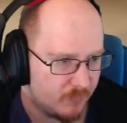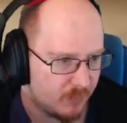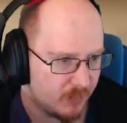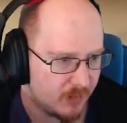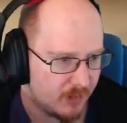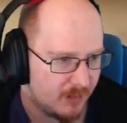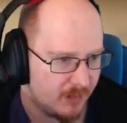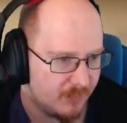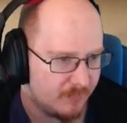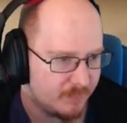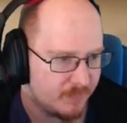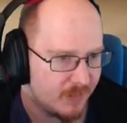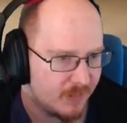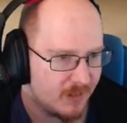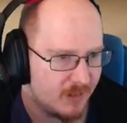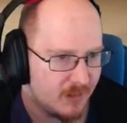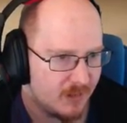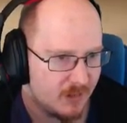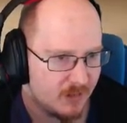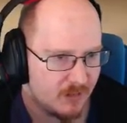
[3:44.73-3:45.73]
So
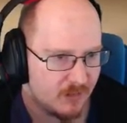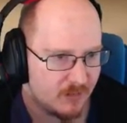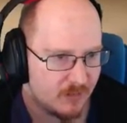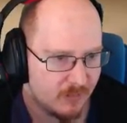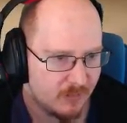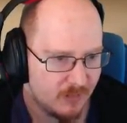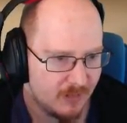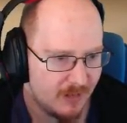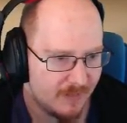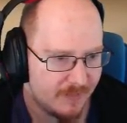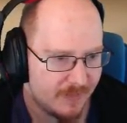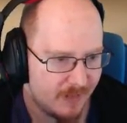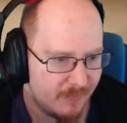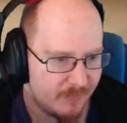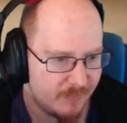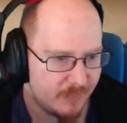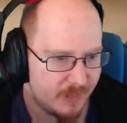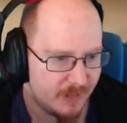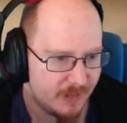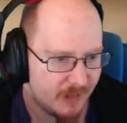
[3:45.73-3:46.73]
you let
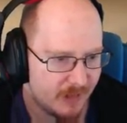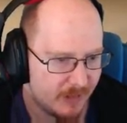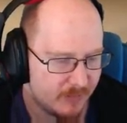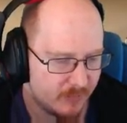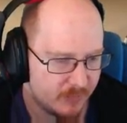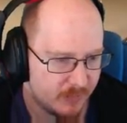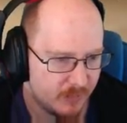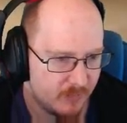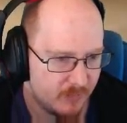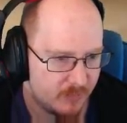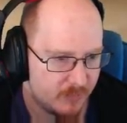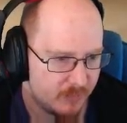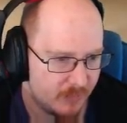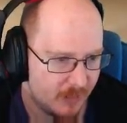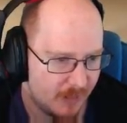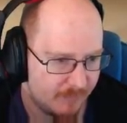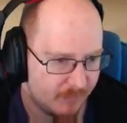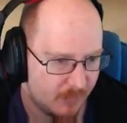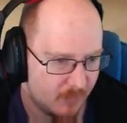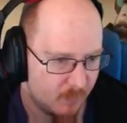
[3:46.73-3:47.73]
them engage on you, so you
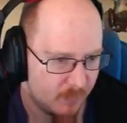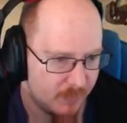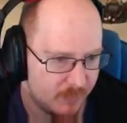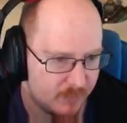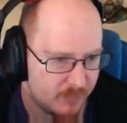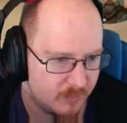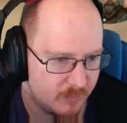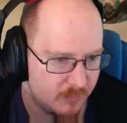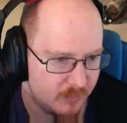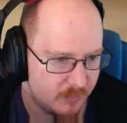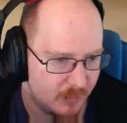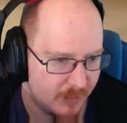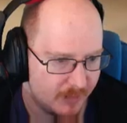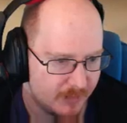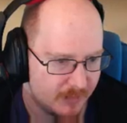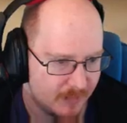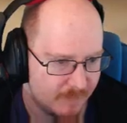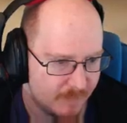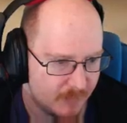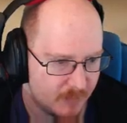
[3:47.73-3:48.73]
have like Winston and
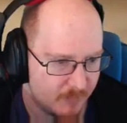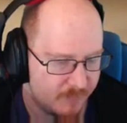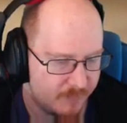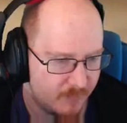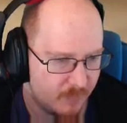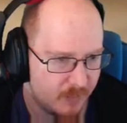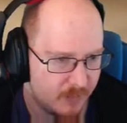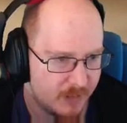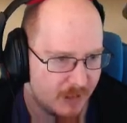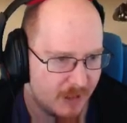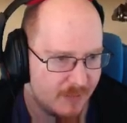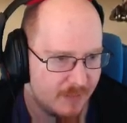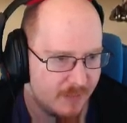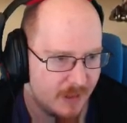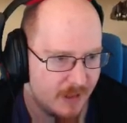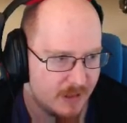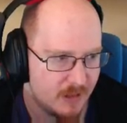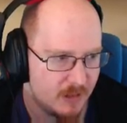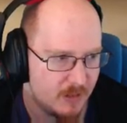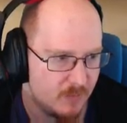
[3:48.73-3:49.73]
D.Va come forward, and
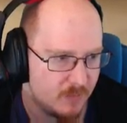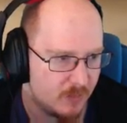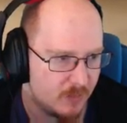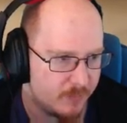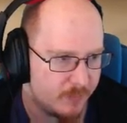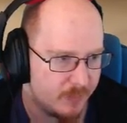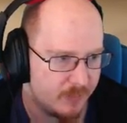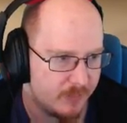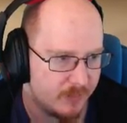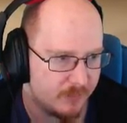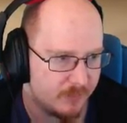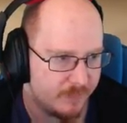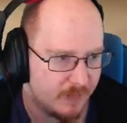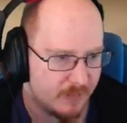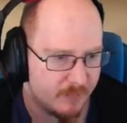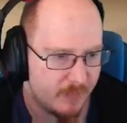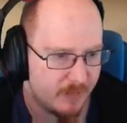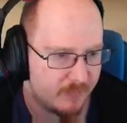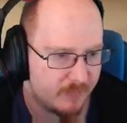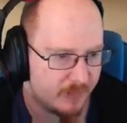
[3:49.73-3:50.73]
then you just put the
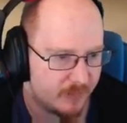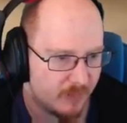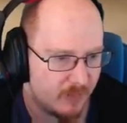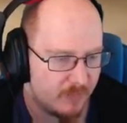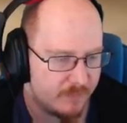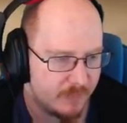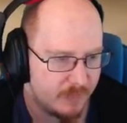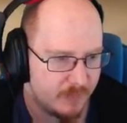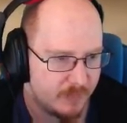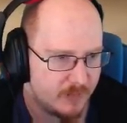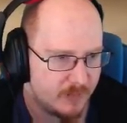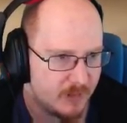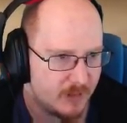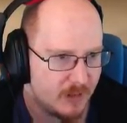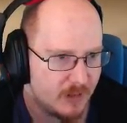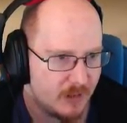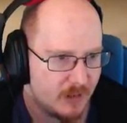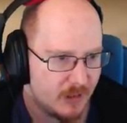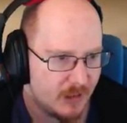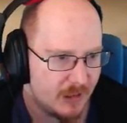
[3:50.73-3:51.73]
defense matrix over,
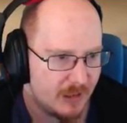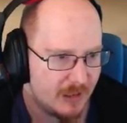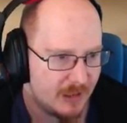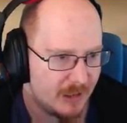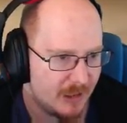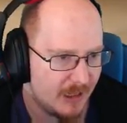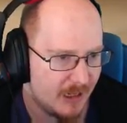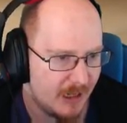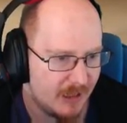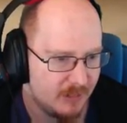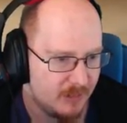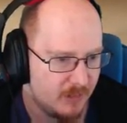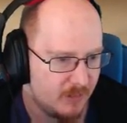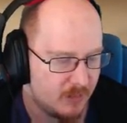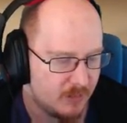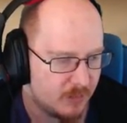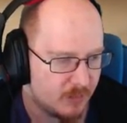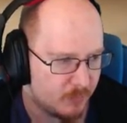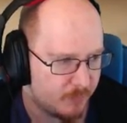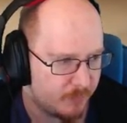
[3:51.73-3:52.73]
and you
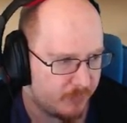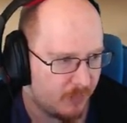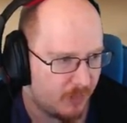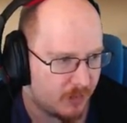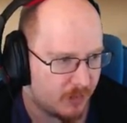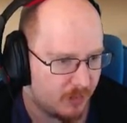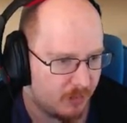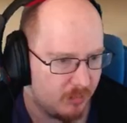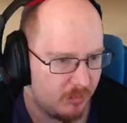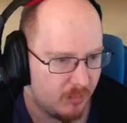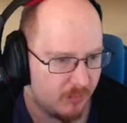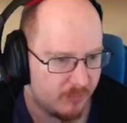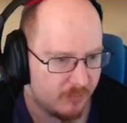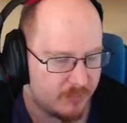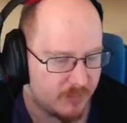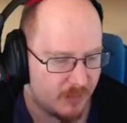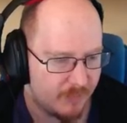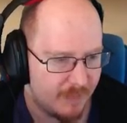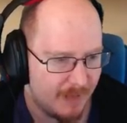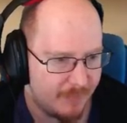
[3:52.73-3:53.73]
can just block a lot of
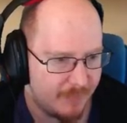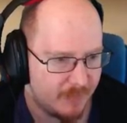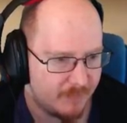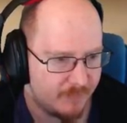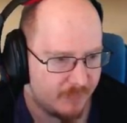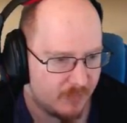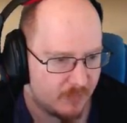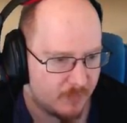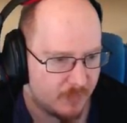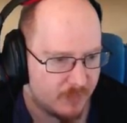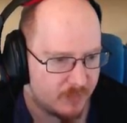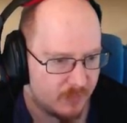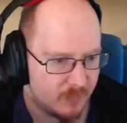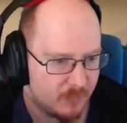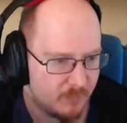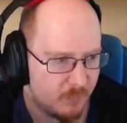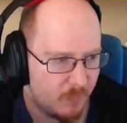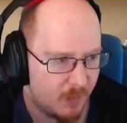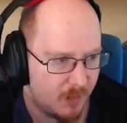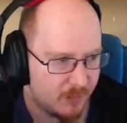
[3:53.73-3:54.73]
stuff happening for this
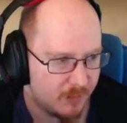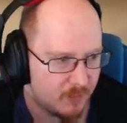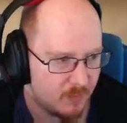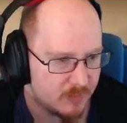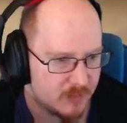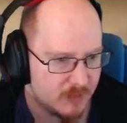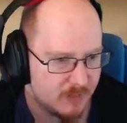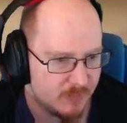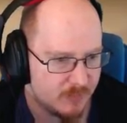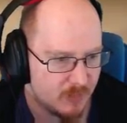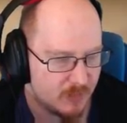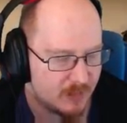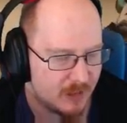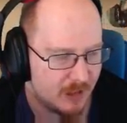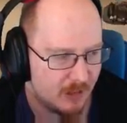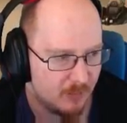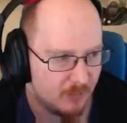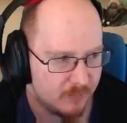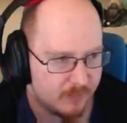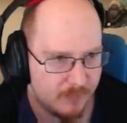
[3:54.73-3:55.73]
Winston while your team just
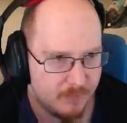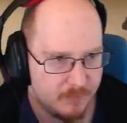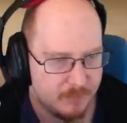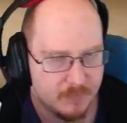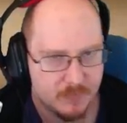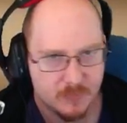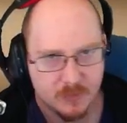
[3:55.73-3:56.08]
kills him.